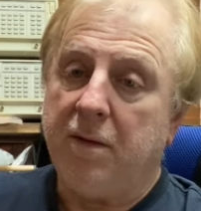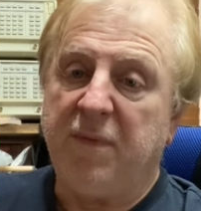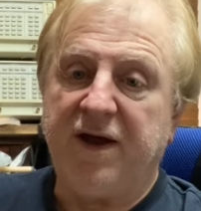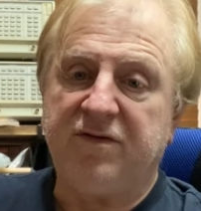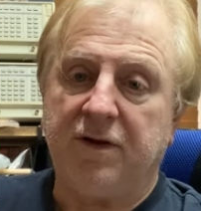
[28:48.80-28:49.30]

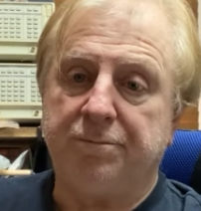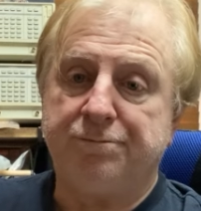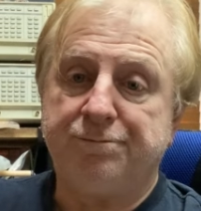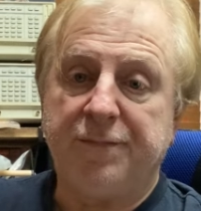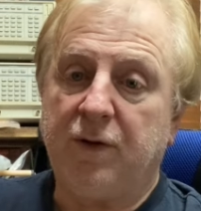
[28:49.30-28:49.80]
Amazing.
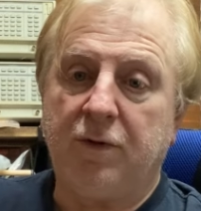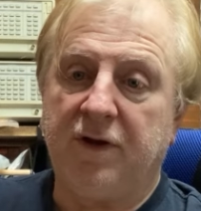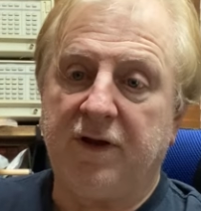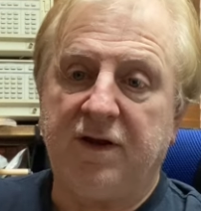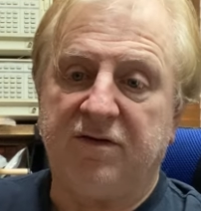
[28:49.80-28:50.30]
It
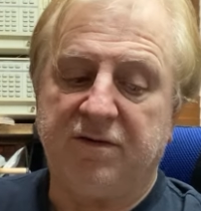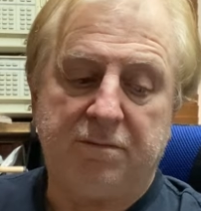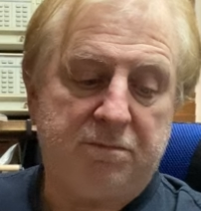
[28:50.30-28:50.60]
really is.